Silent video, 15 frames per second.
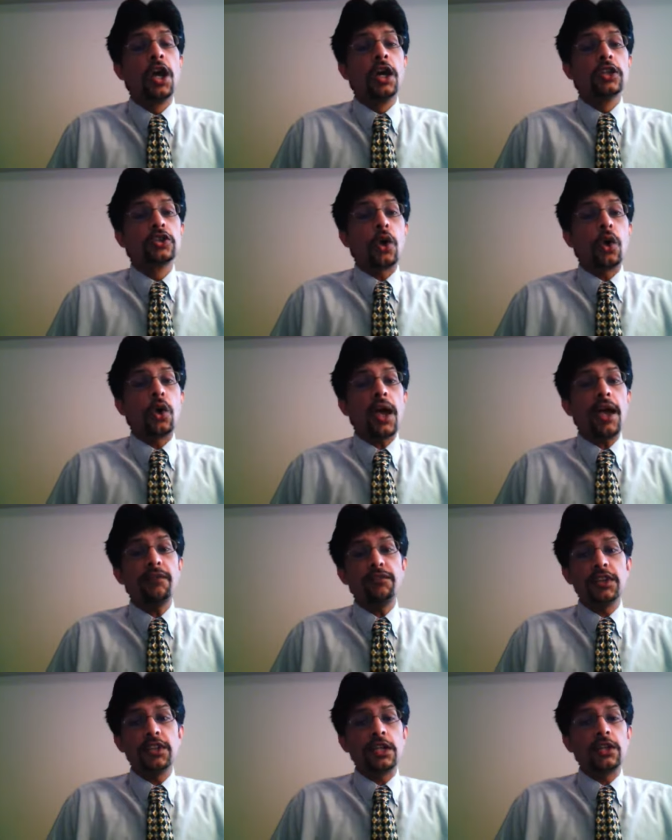So
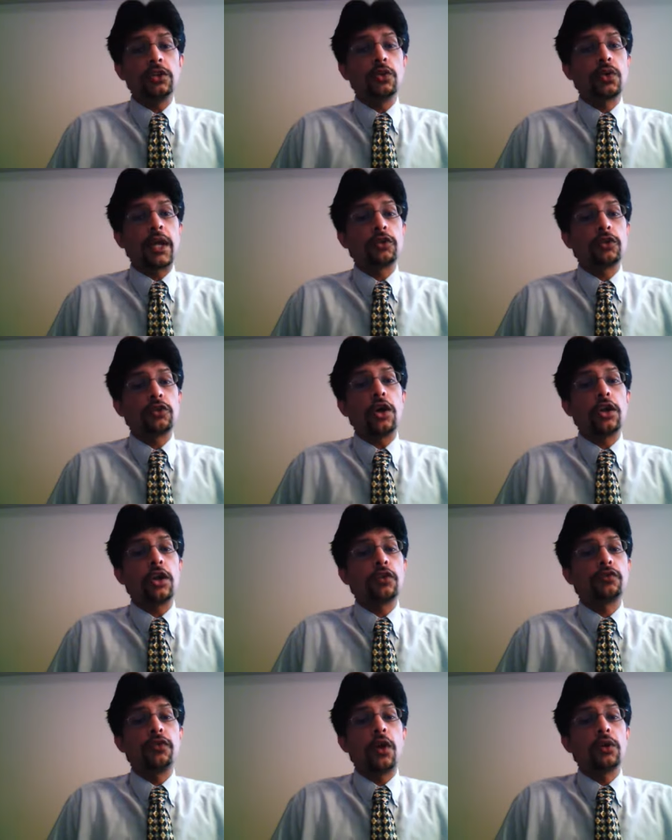everything you can call
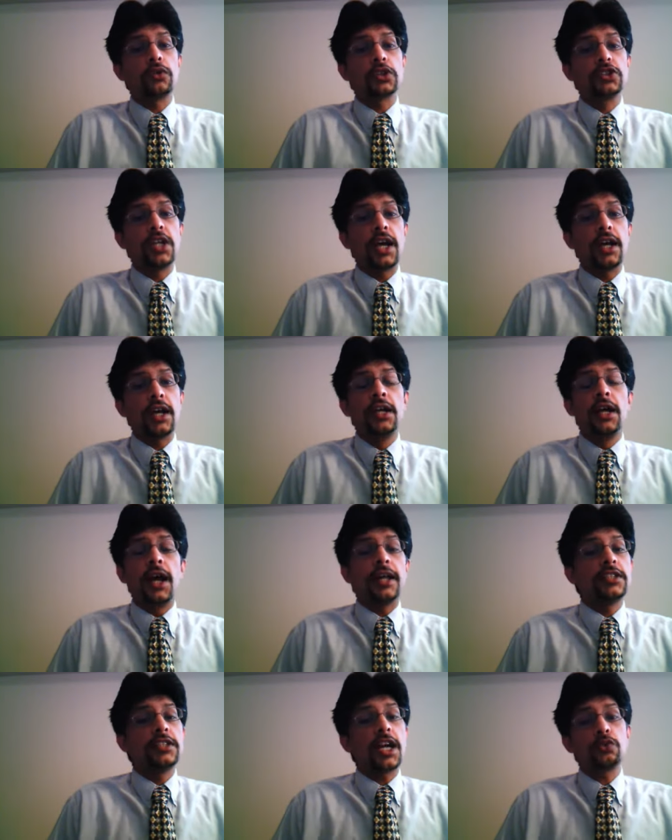out for was there,
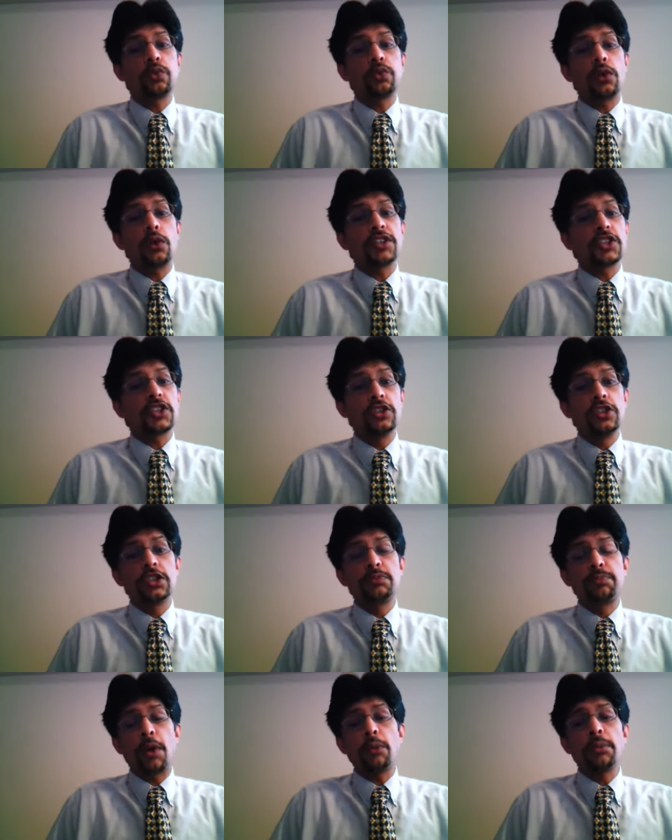and that's what West Indies
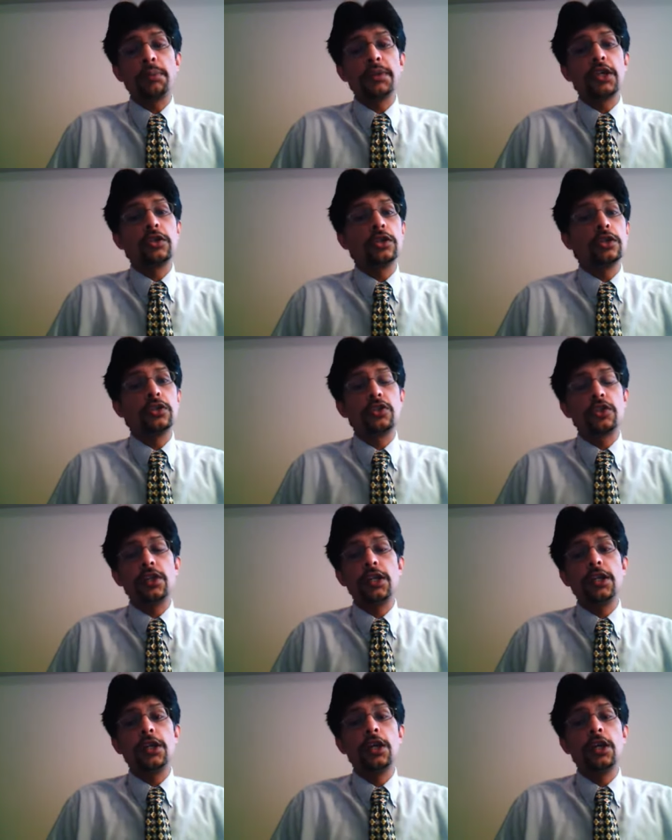probably couldn't
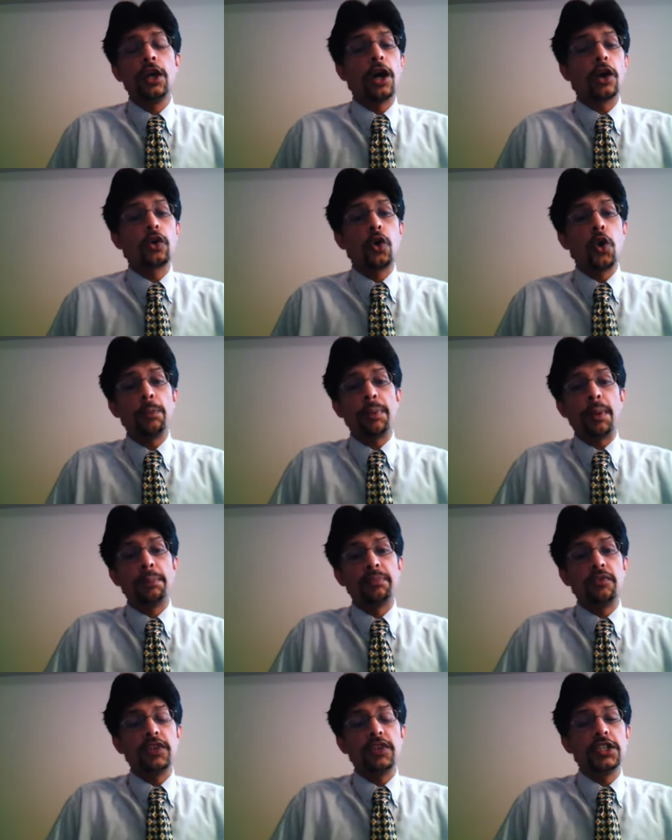really uh, cope
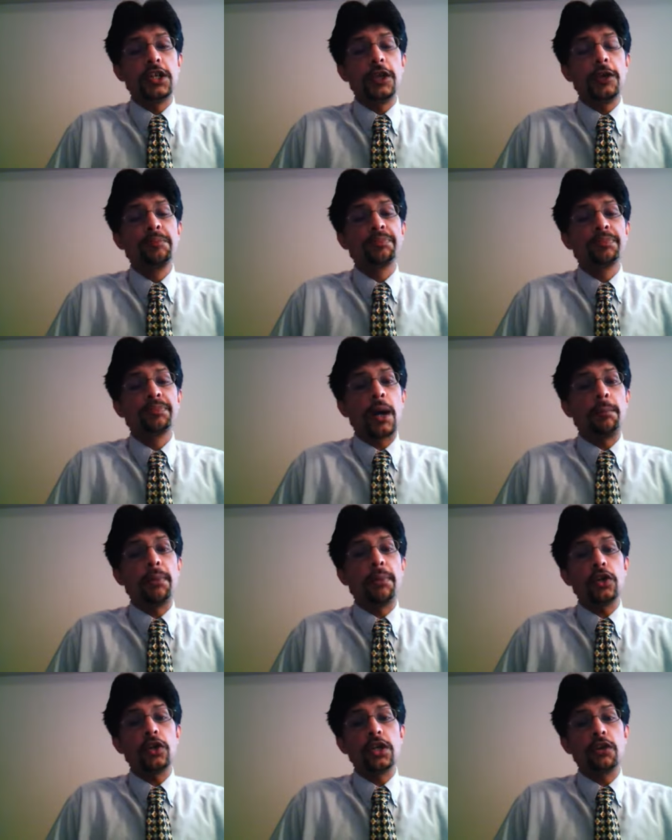up with the uh,
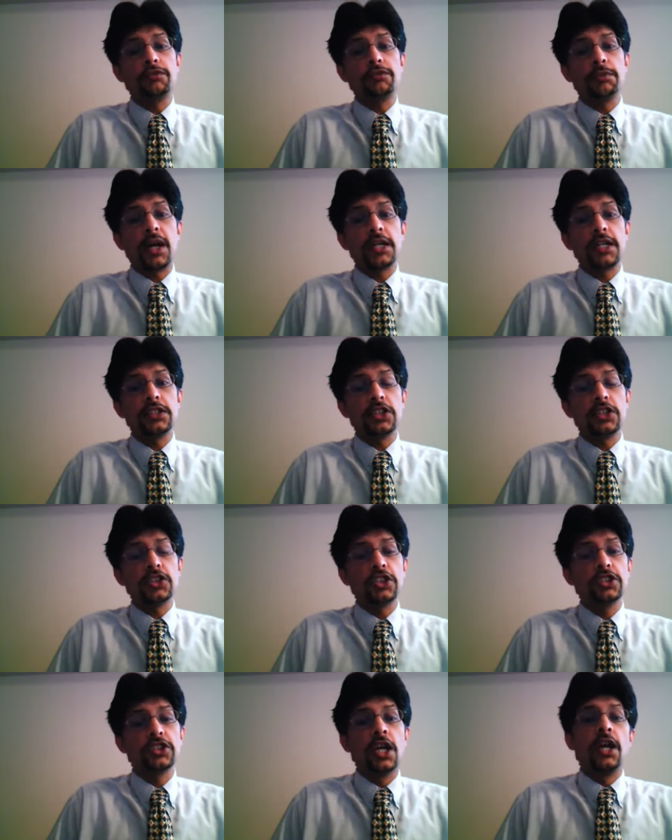bowling of the
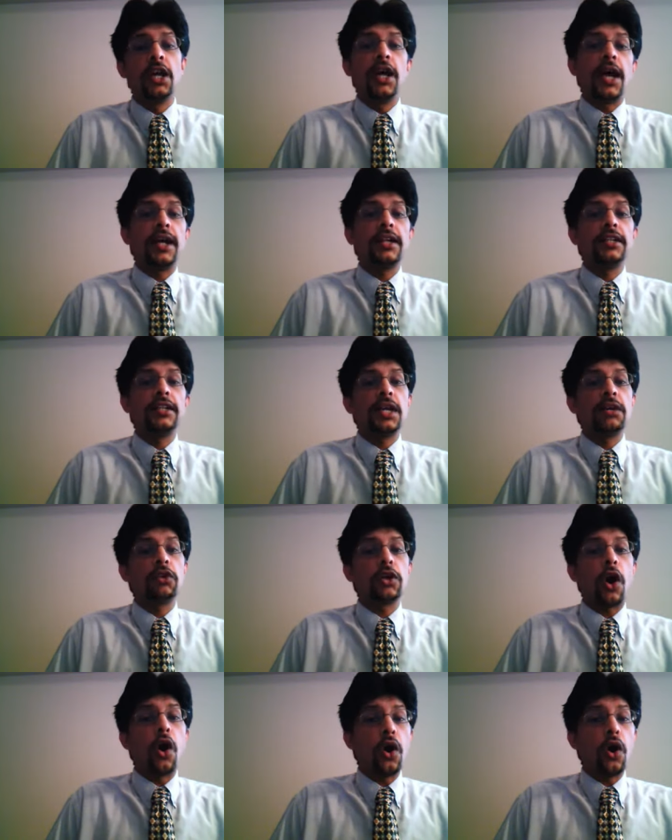Bangladeshis, and they
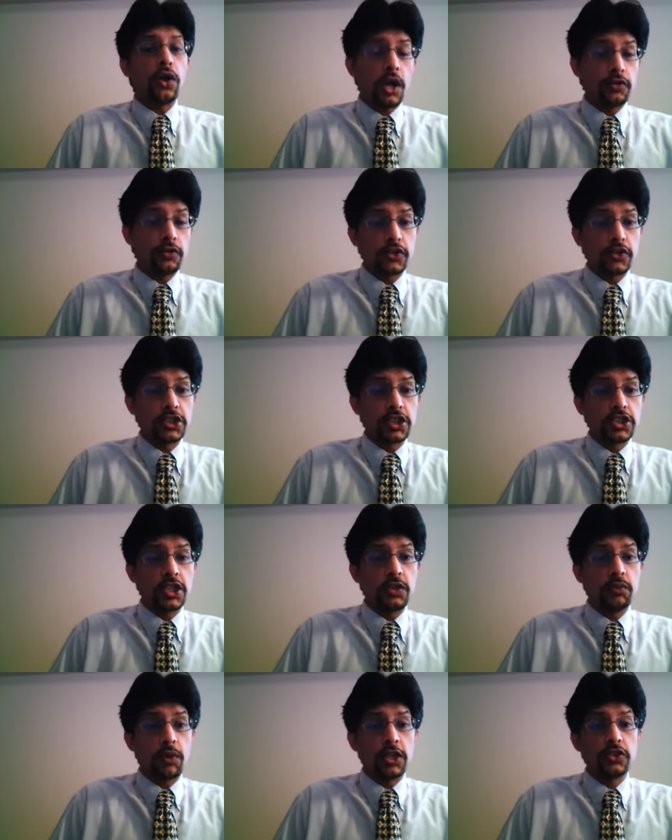were all out for
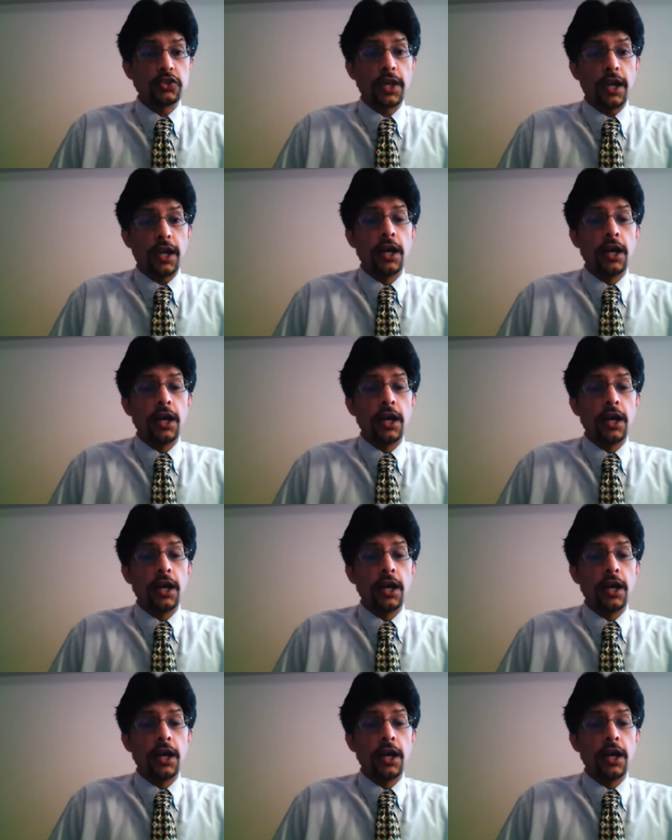61 today.